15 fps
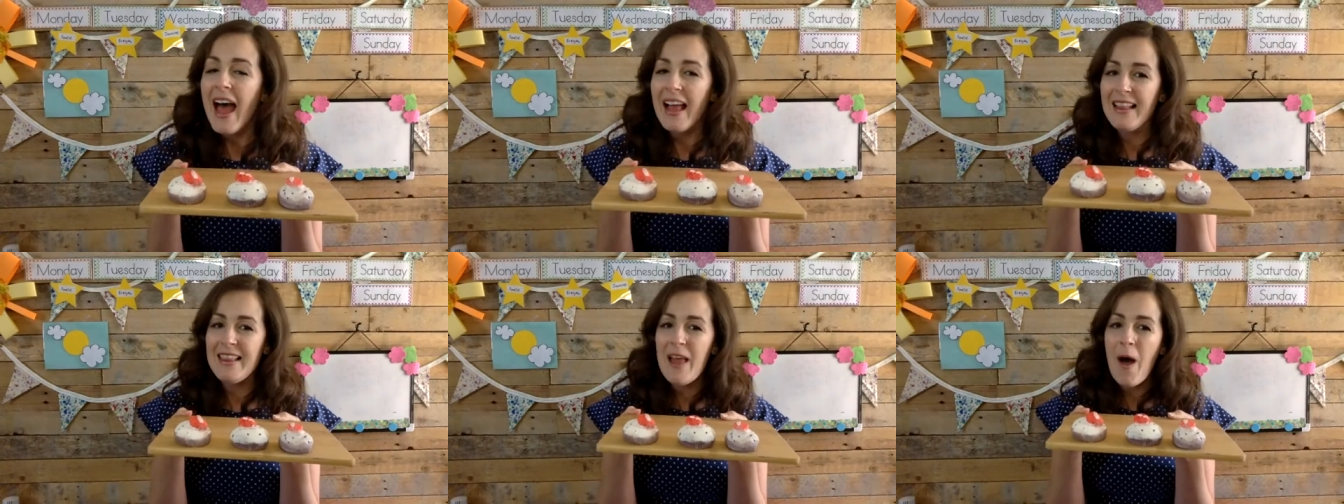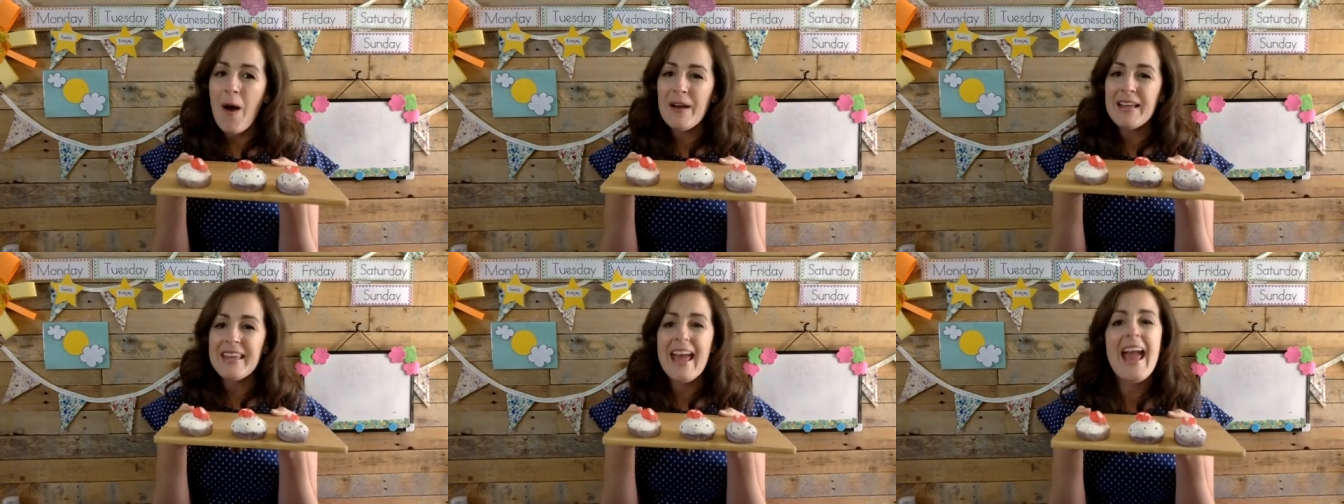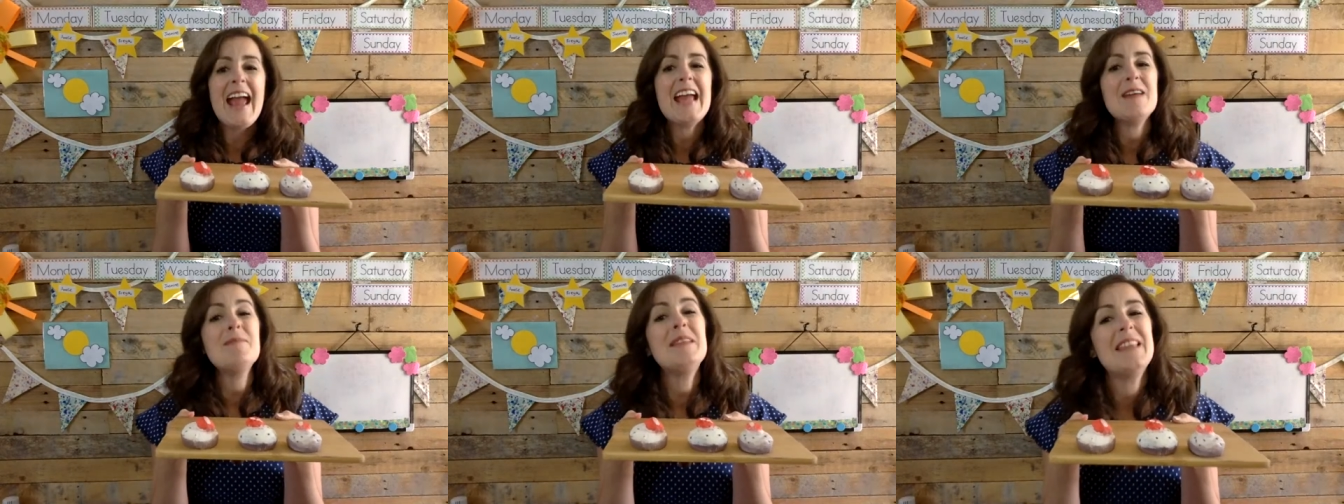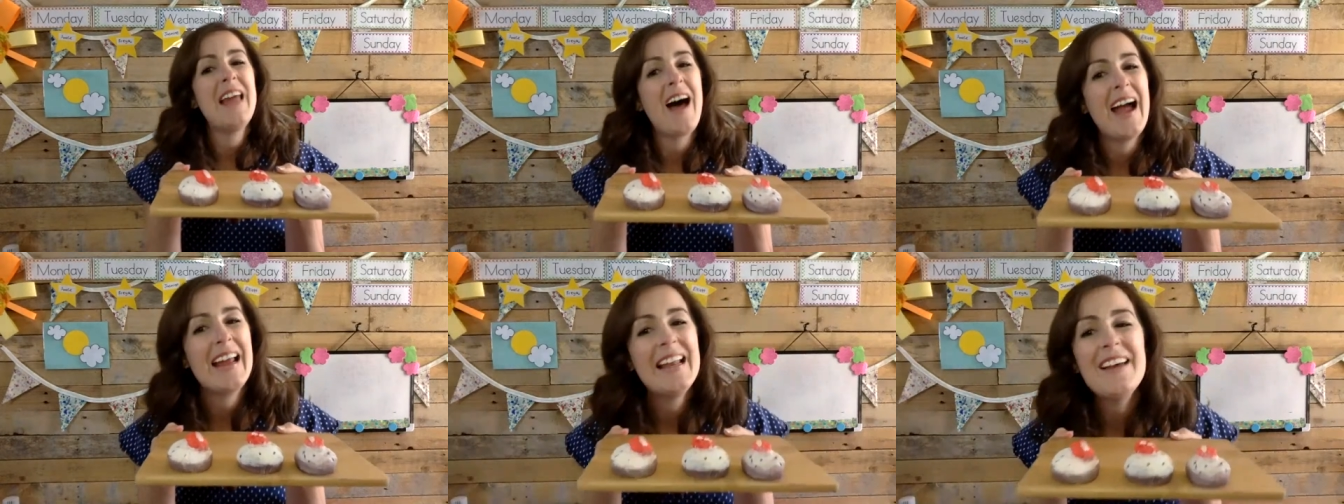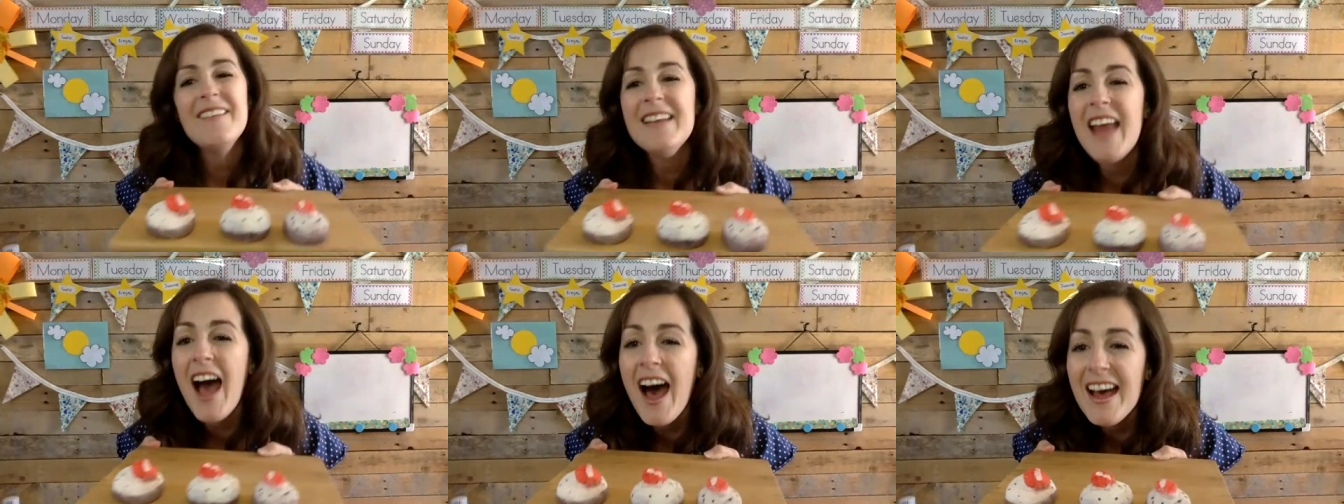Along came Lila
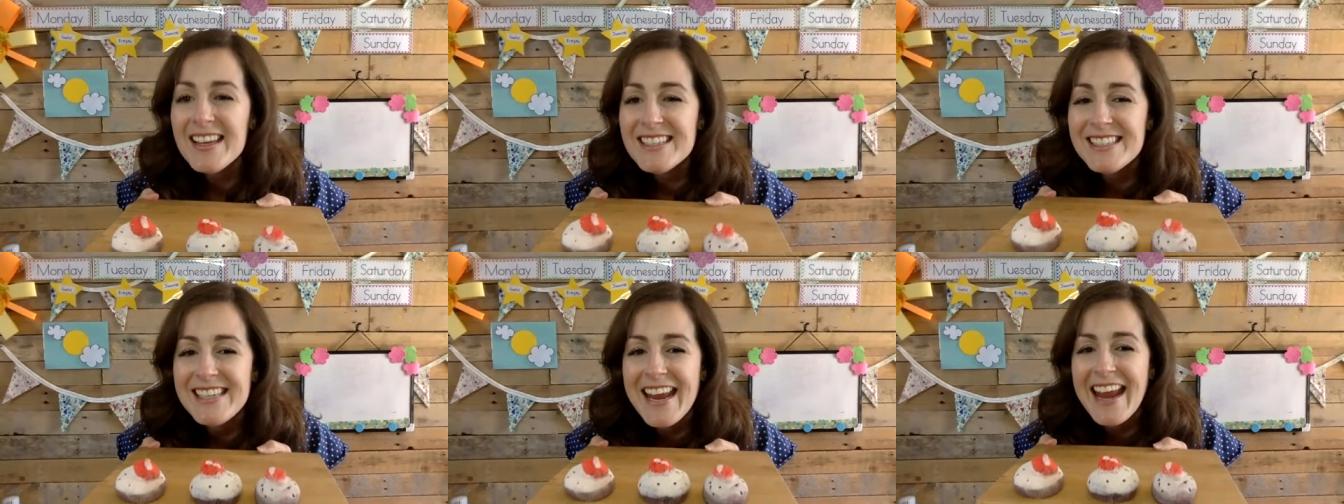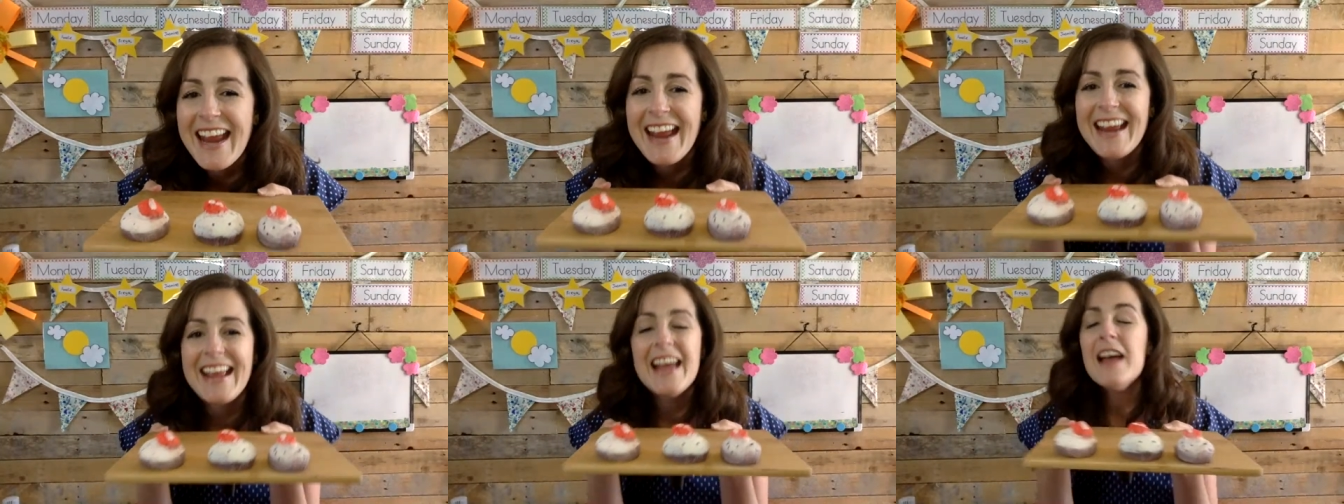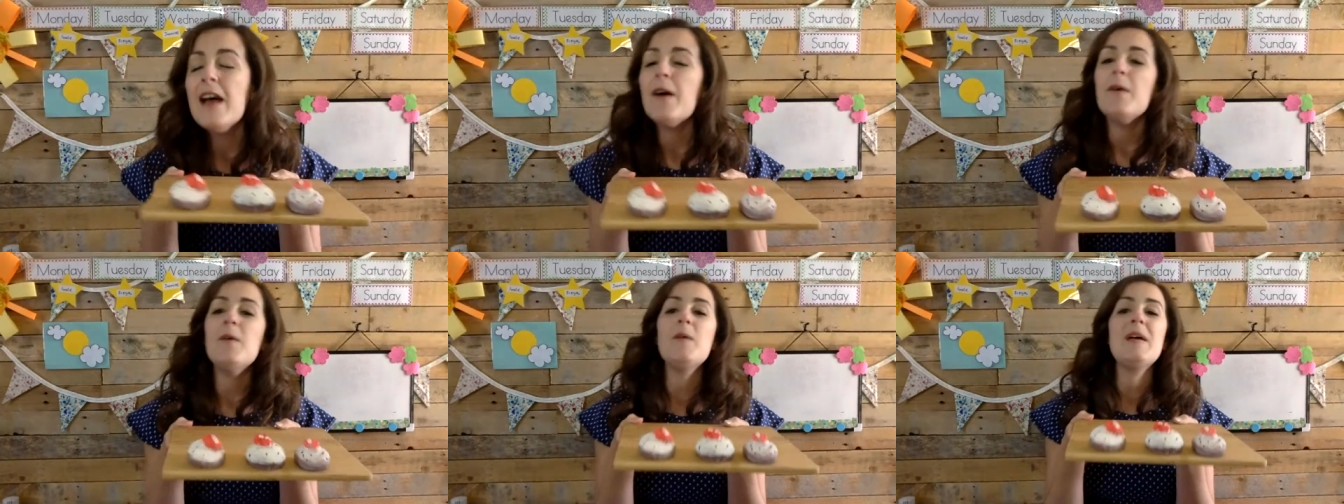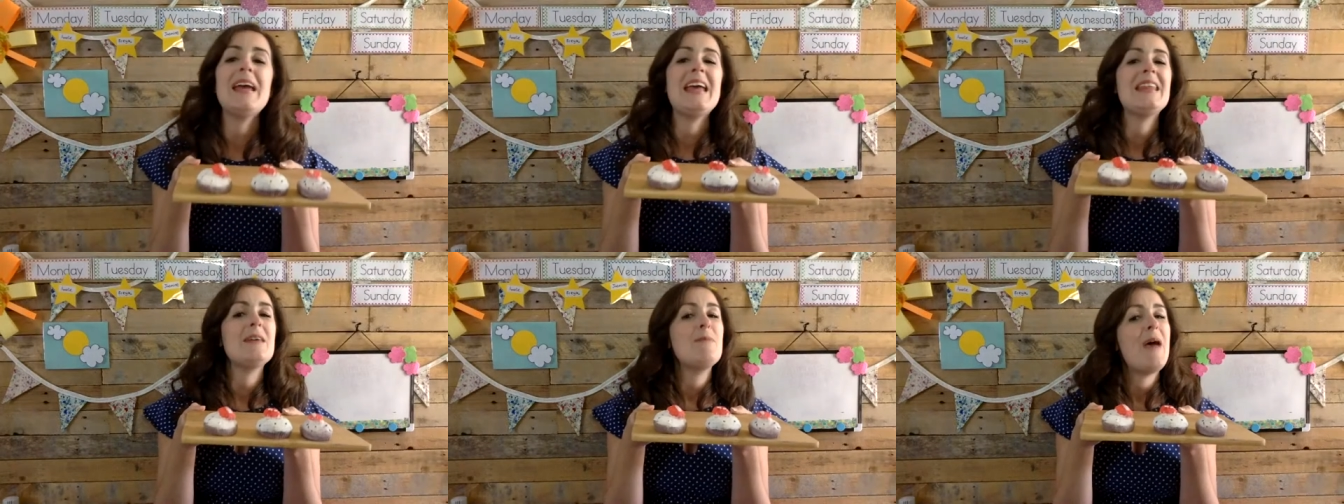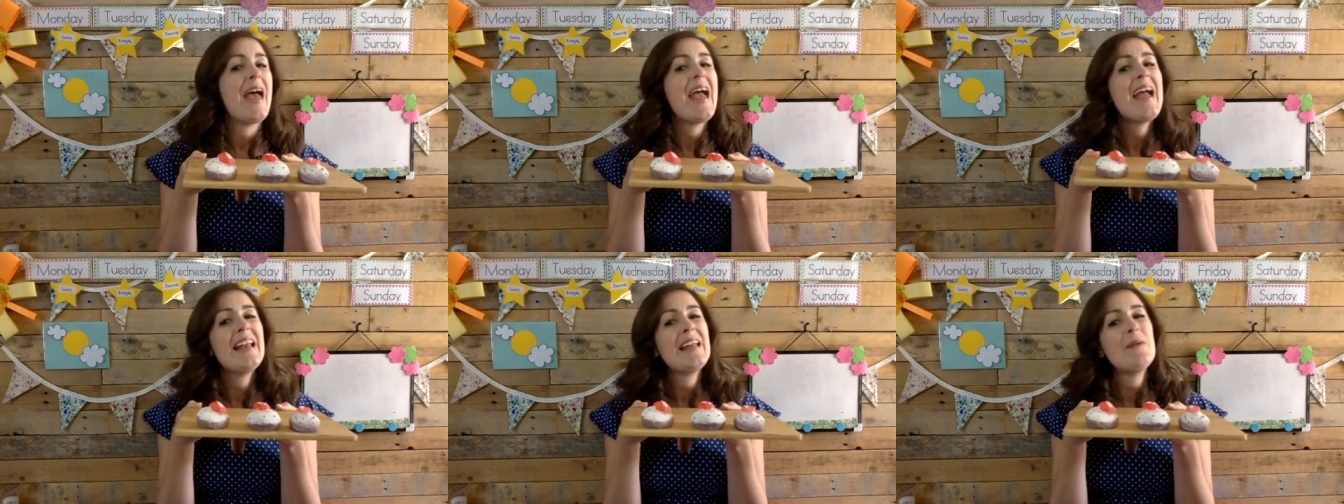and Archie with a
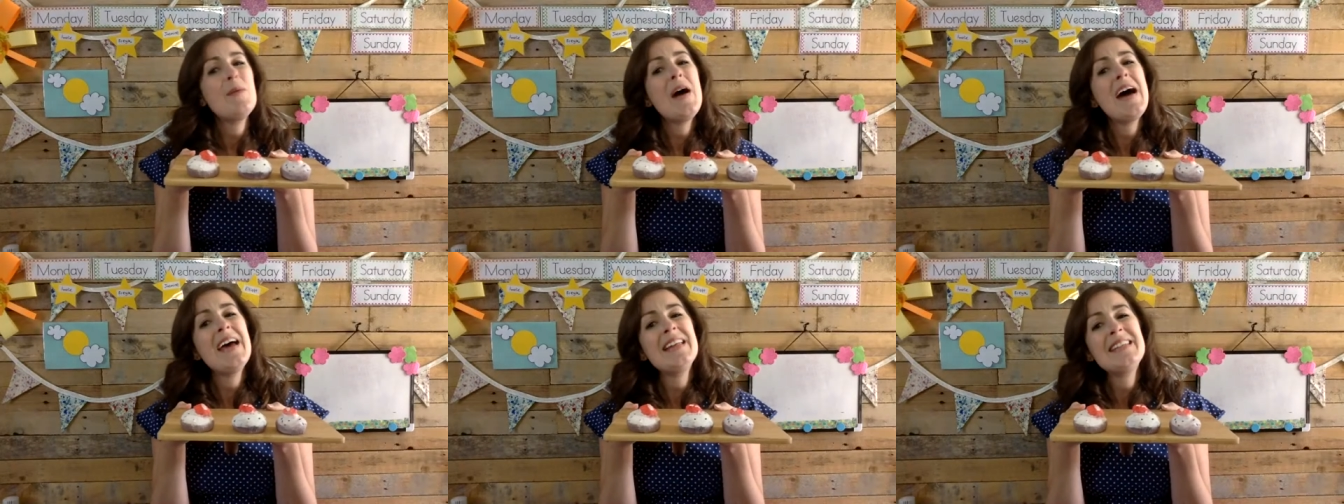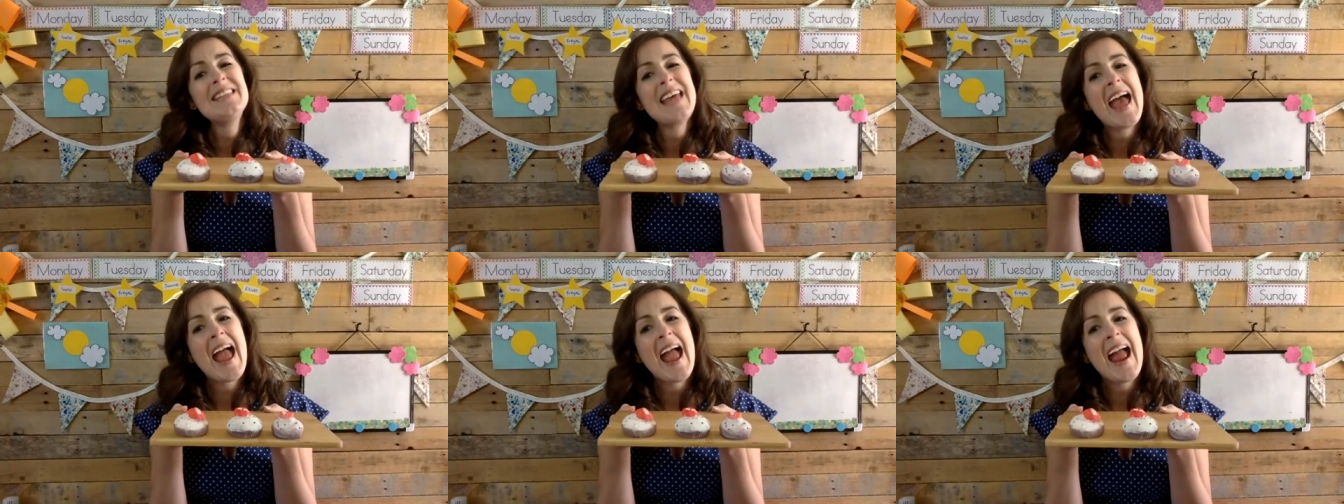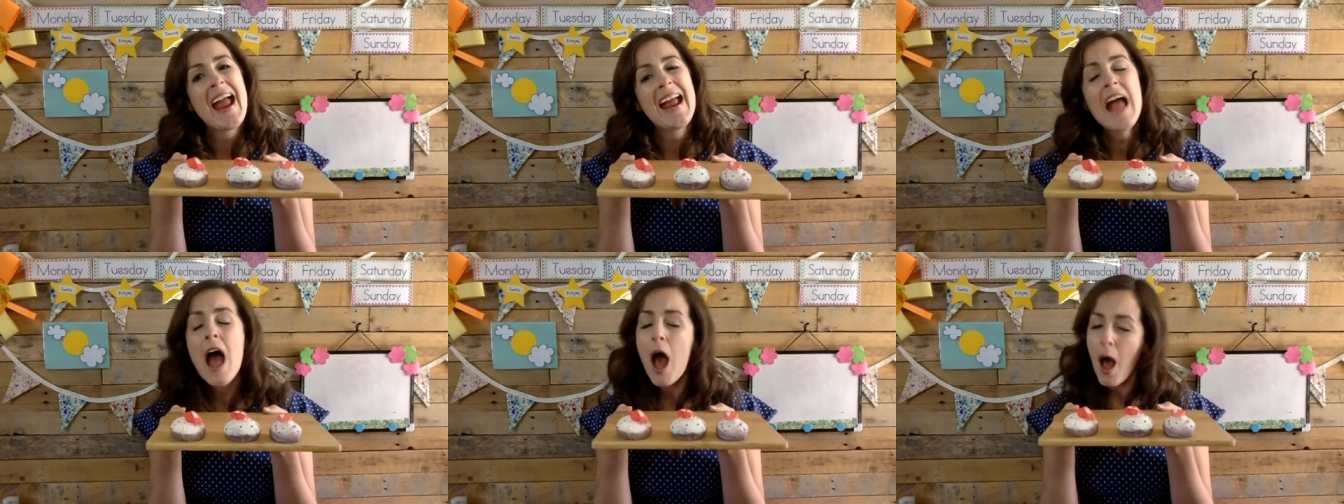penny one day.